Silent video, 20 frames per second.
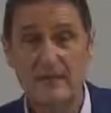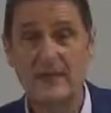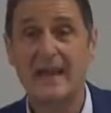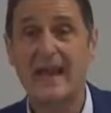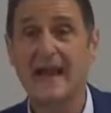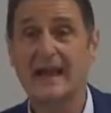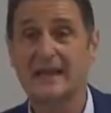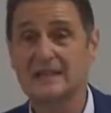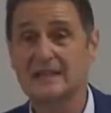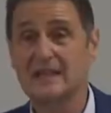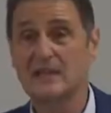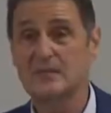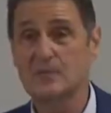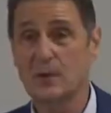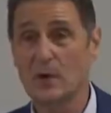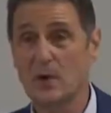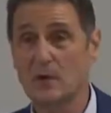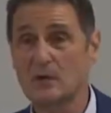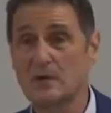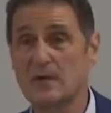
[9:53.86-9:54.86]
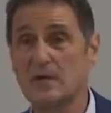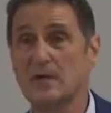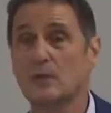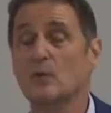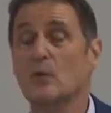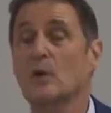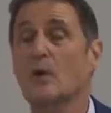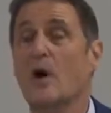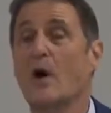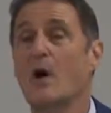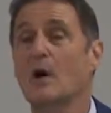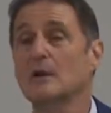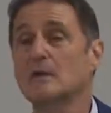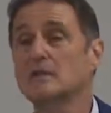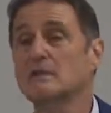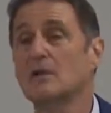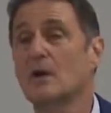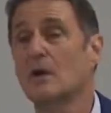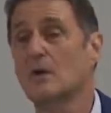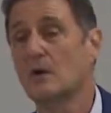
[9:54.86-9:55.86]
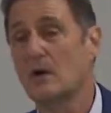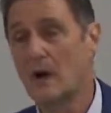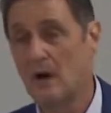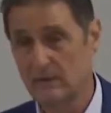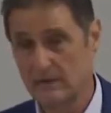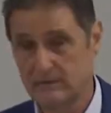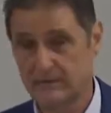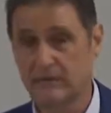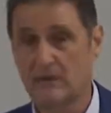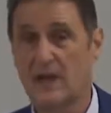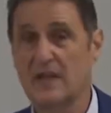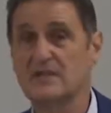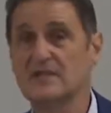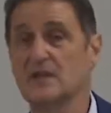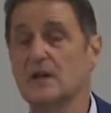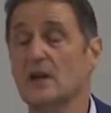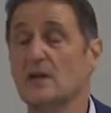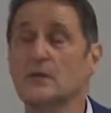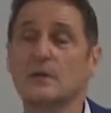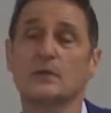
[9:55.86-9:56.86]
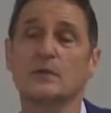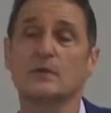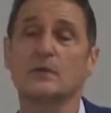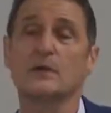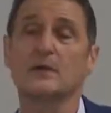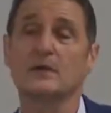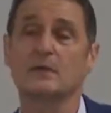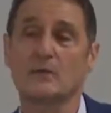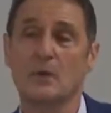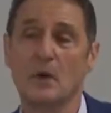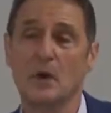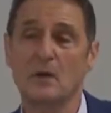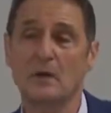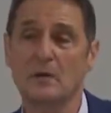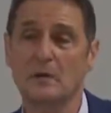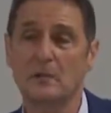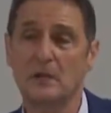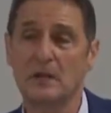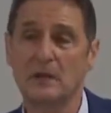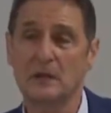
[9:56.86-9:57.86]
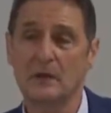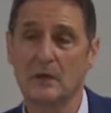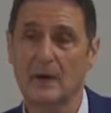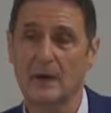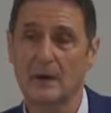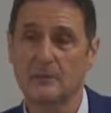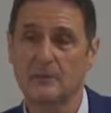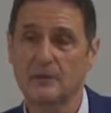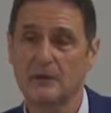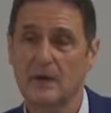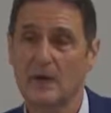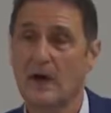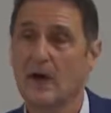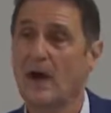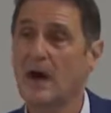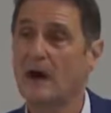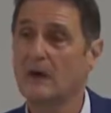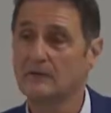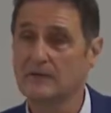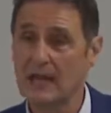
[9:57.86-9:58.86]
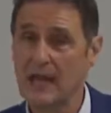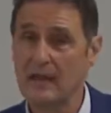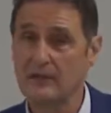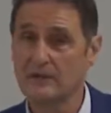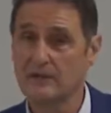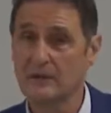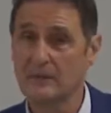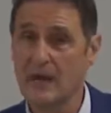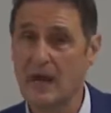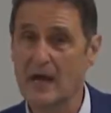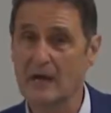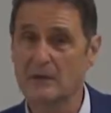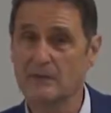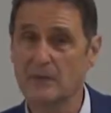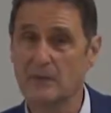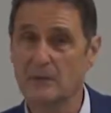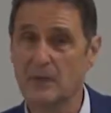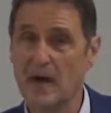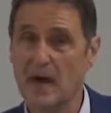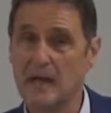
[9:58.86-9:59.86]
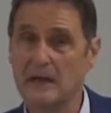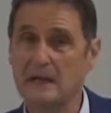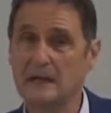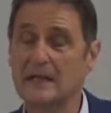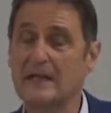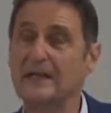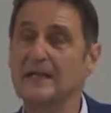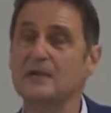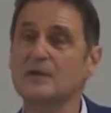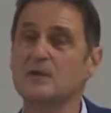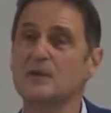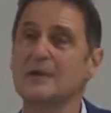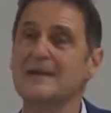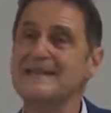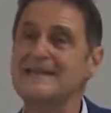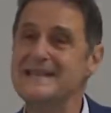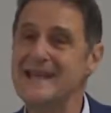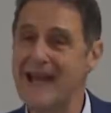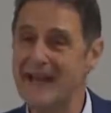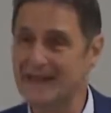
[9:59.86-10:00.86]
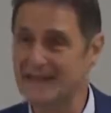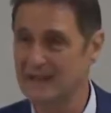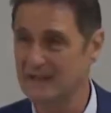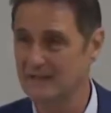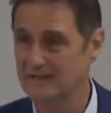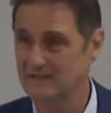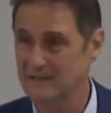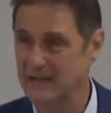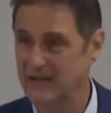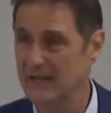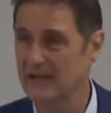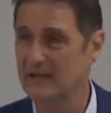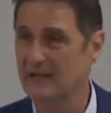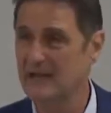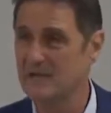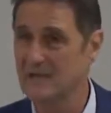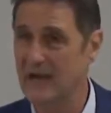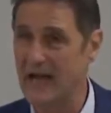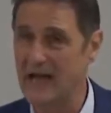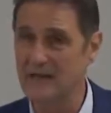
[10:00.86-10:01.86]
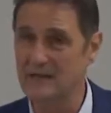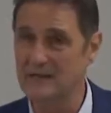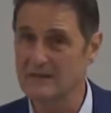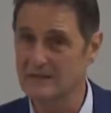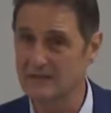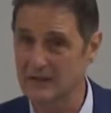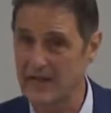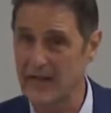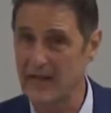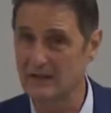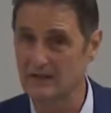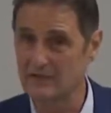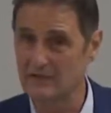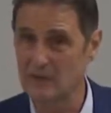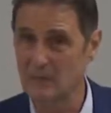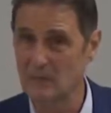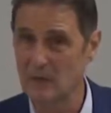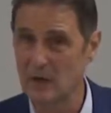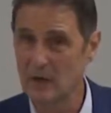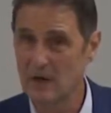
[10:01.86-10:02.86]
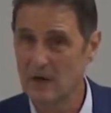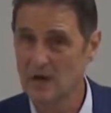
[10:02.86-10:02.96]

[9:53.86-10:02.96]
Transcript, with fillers: the excess protein will also flush another 300 or 400 milligrams of calcium out of your body, leading to a negative daily balance of calcium.